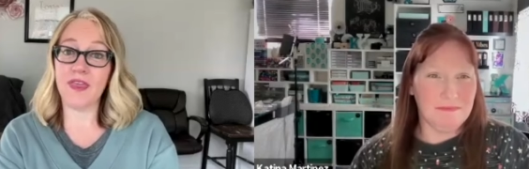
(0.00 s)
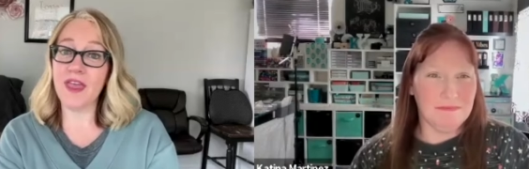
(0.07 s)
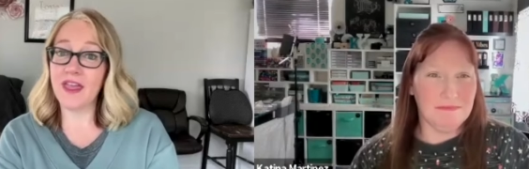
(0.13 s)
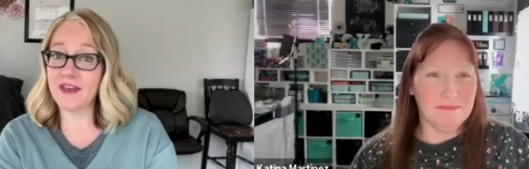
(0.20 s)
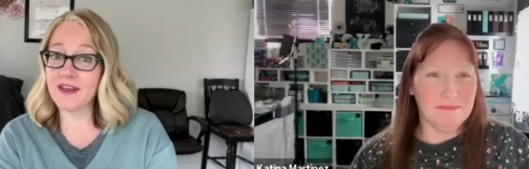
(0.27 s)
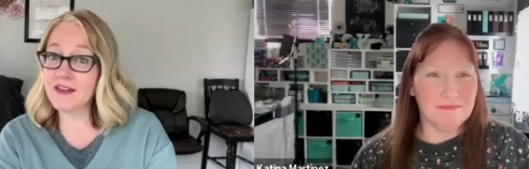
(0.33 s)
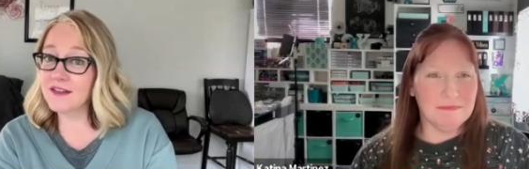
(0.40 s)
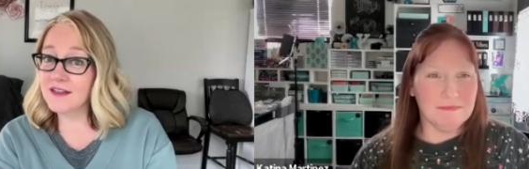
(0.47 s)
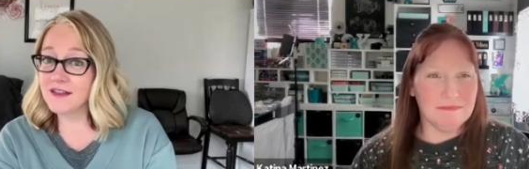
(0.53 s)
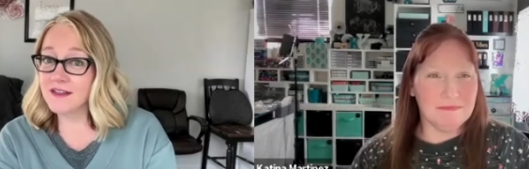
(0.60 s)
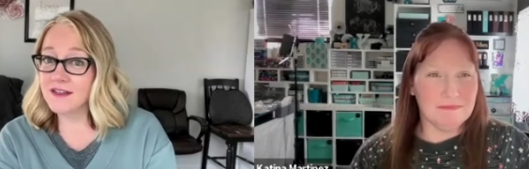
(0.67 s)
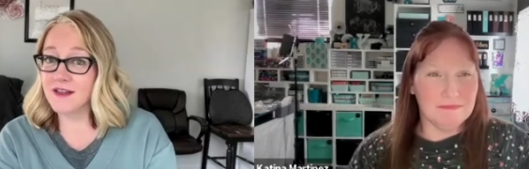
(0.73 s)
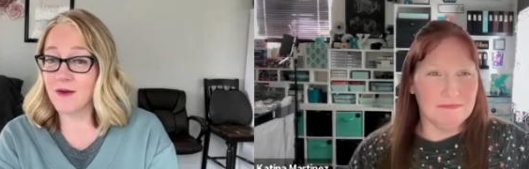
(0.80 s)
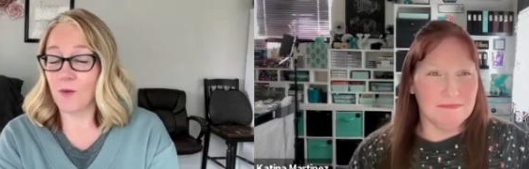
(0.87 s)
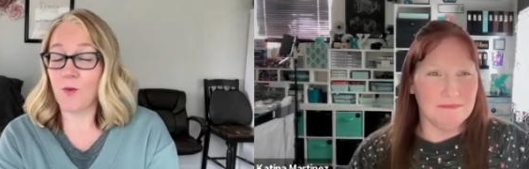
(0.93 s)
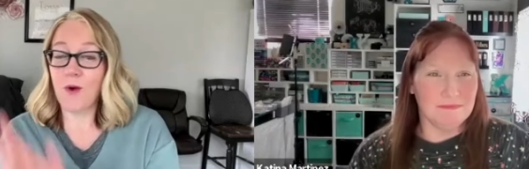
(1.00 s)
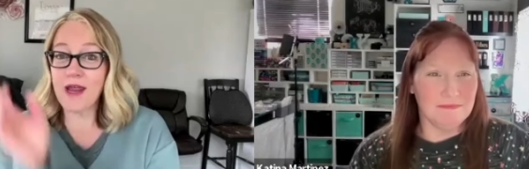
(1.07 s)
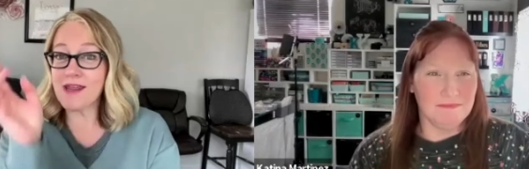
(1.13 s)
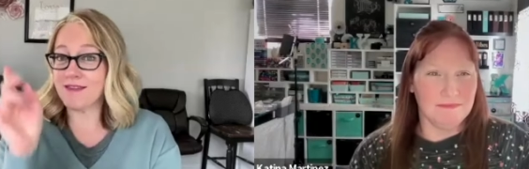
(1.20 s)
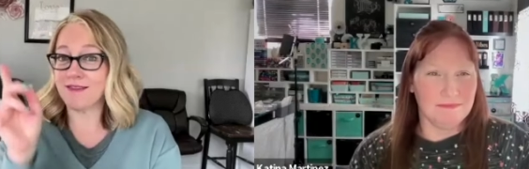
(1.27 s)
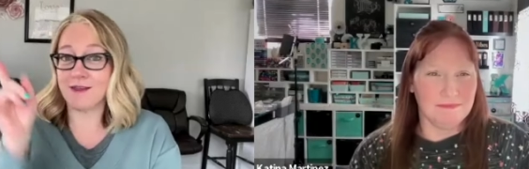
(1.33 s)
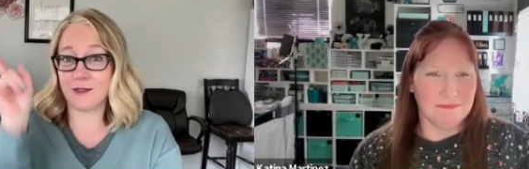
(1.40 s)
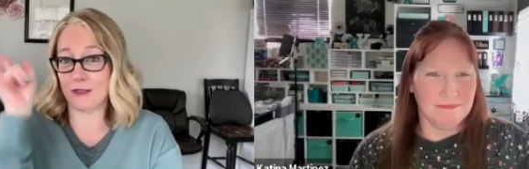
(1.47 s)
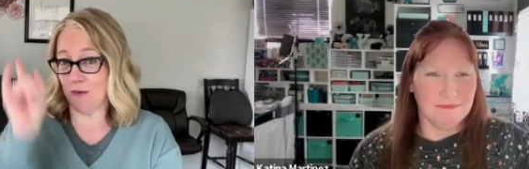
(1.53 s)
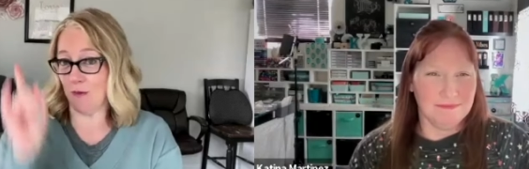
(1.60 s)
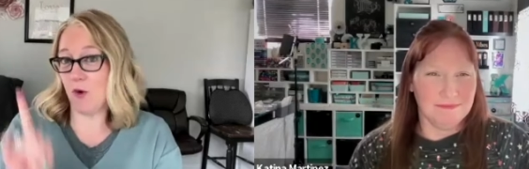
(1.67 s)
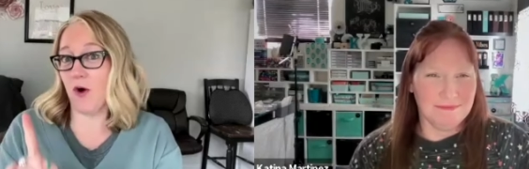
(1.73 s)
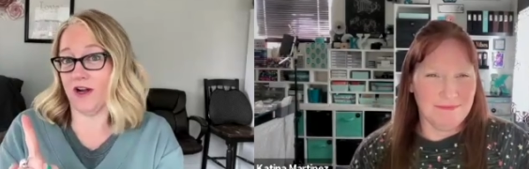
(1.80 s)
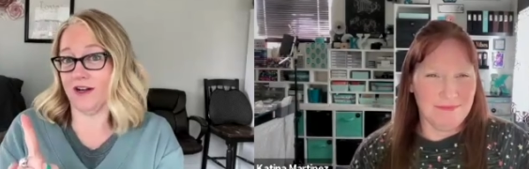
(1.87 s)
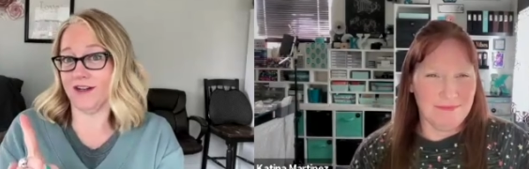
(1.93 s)
Speaker 1: then, wait, there's
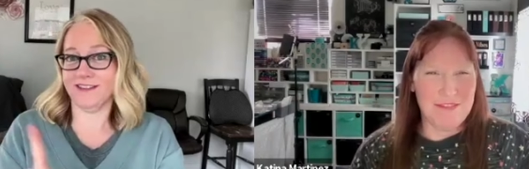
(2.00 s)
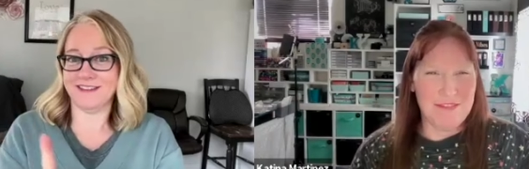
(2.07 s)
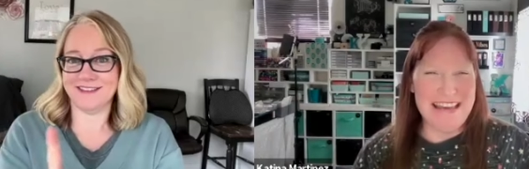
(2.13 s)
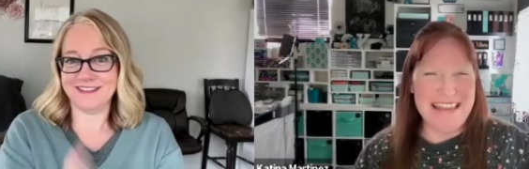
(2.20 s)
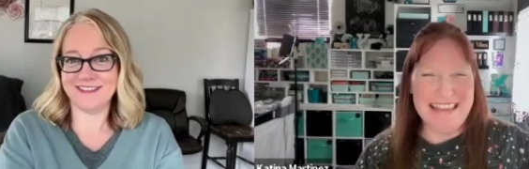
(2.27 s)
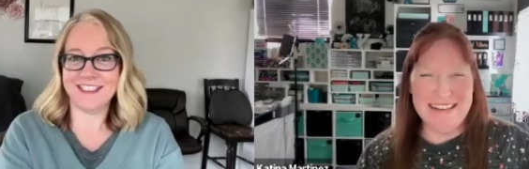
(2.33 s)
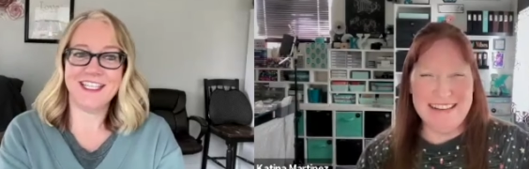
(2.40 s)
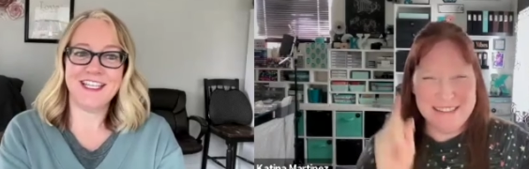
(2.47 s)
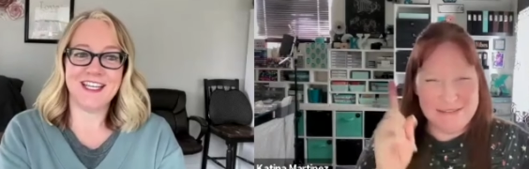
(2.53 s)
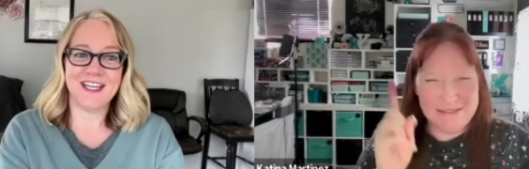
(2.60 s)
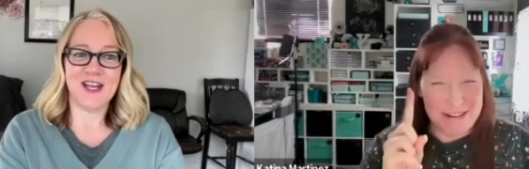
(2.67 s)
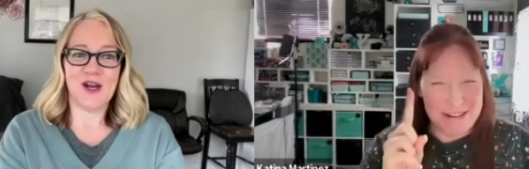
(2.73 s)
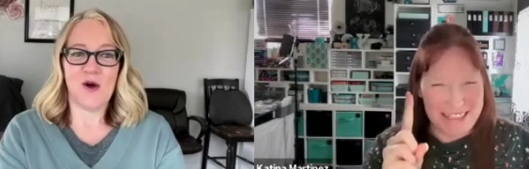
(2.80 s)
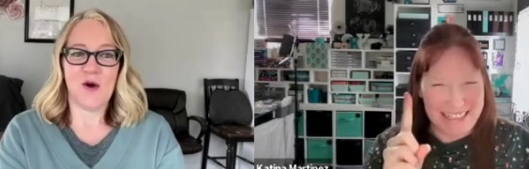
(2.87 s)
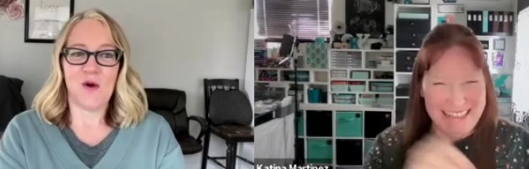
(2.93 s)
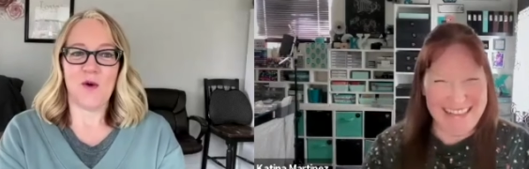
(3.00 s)
more. Wait, there's more.